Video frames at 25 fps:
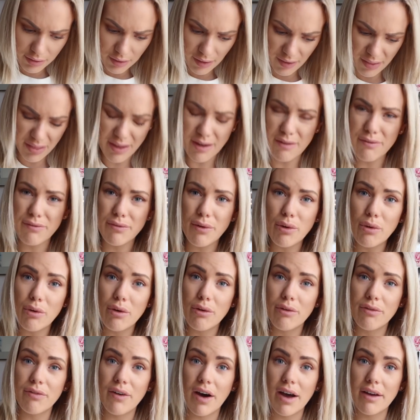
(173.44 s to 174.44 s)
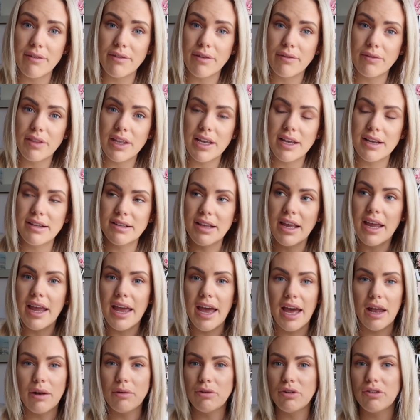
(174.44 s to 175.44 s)
I think four or five of these,
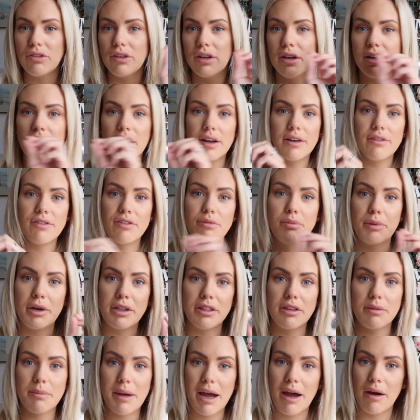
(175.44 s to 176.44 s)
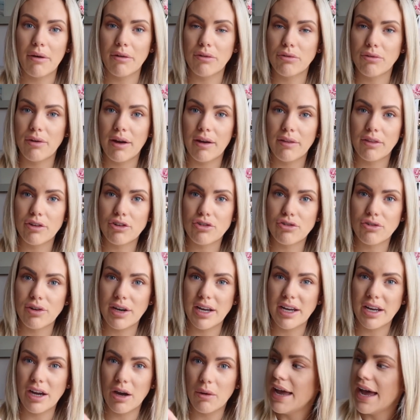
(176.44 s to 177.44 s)
and I'm just going to kind of spread them out throughout the
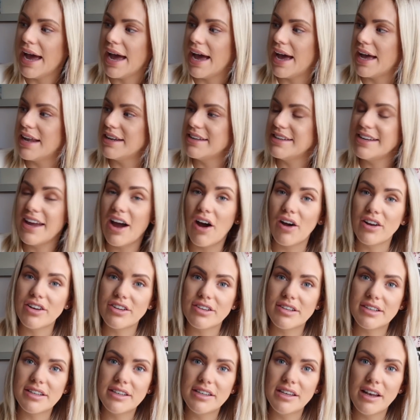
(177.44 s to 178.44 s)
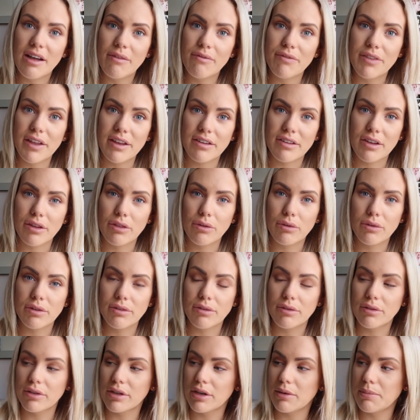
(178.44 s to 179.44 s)
tree. And yeah, I just love this. I thought
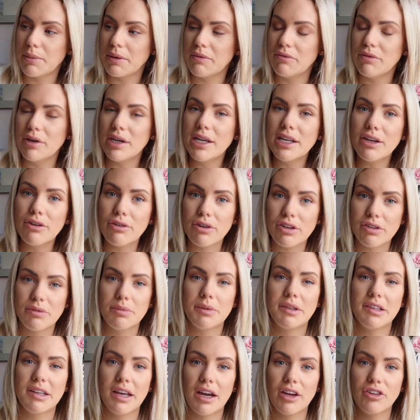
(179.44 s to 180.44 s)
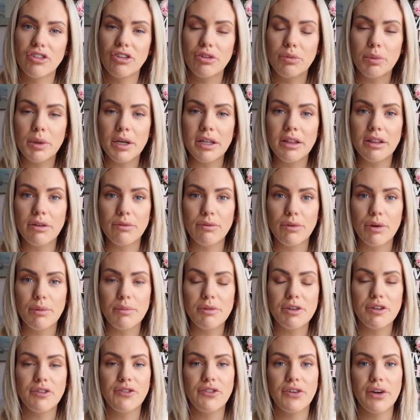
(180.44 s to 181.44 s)
this was going to be really Christmassy. I just wanted the
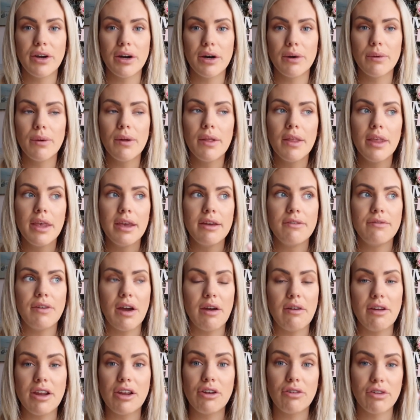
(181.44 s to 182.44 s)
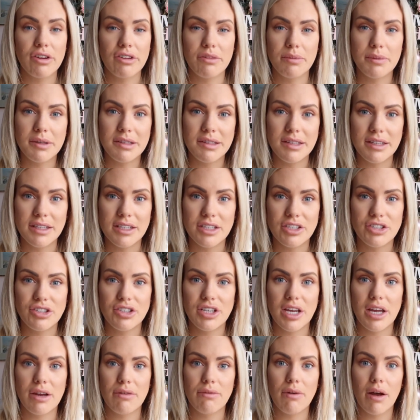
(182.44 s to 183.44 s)
room to feel very Christmassy this
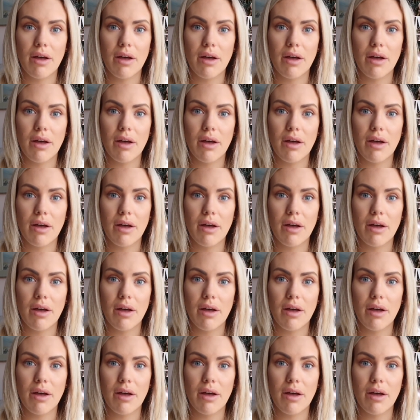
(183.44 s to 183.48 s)
year,